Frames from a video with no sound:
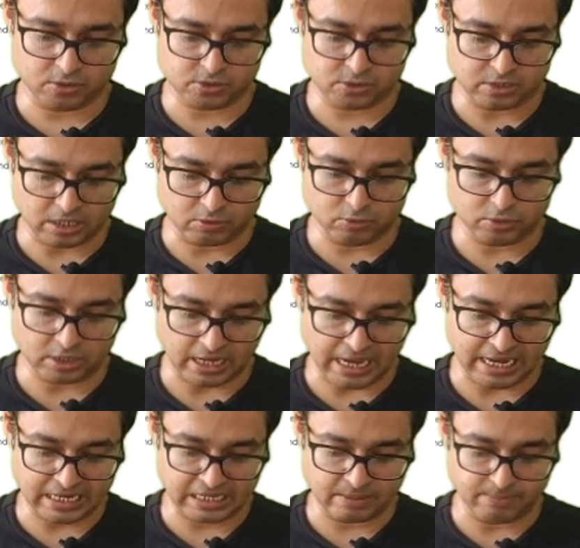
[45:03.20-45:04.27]
doubt.
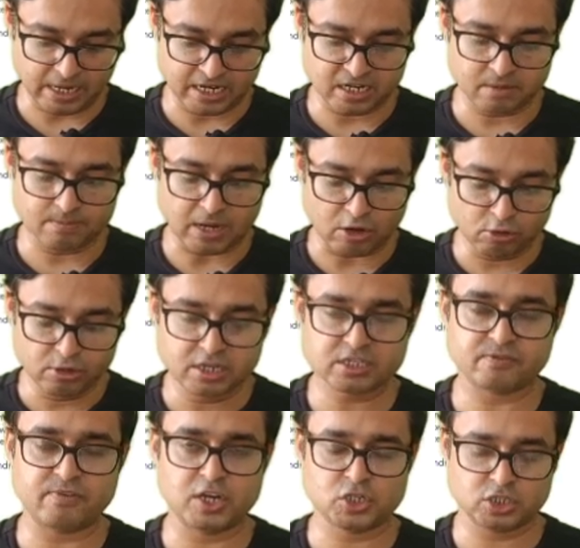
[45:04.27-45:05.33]
Any bladder bowel
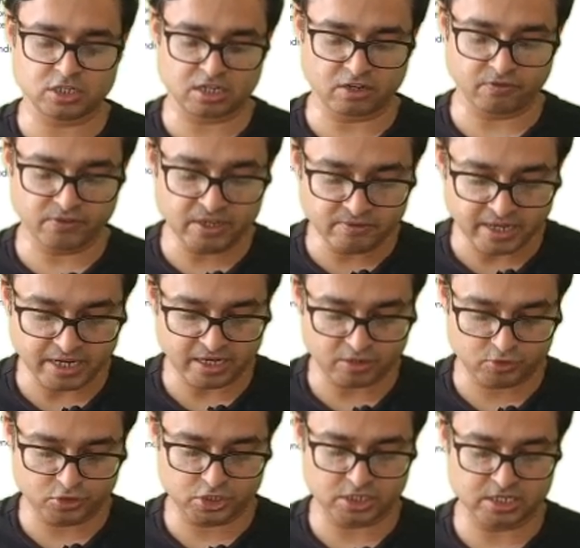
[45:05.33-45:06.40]
dysfunction, fever at
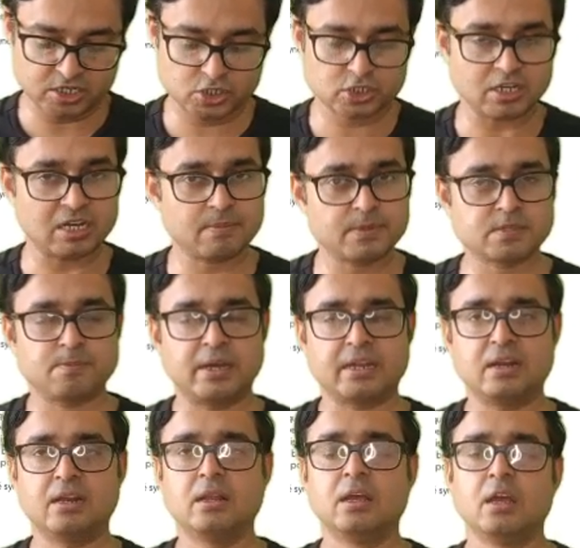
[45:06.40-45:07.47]
onset, sharp
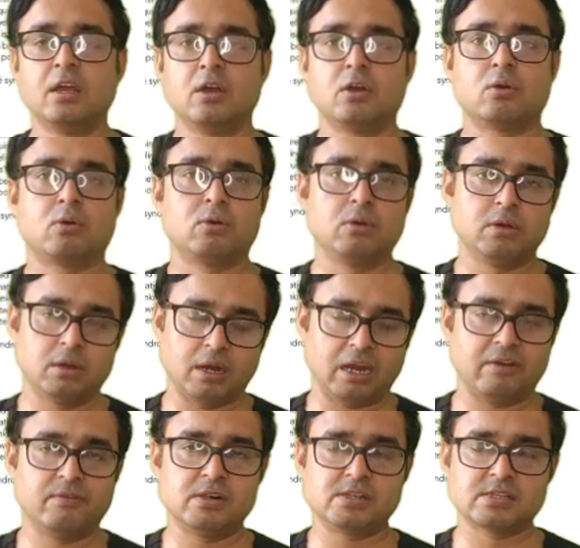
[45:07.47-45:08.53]
spinal
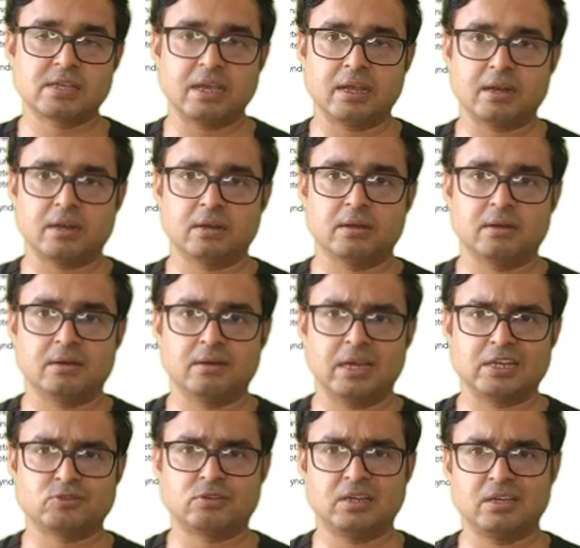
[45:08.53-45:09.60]
levels can
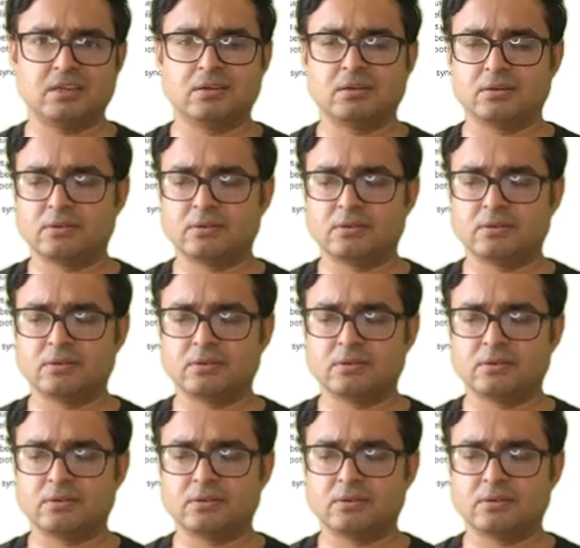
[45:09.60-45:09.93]
actually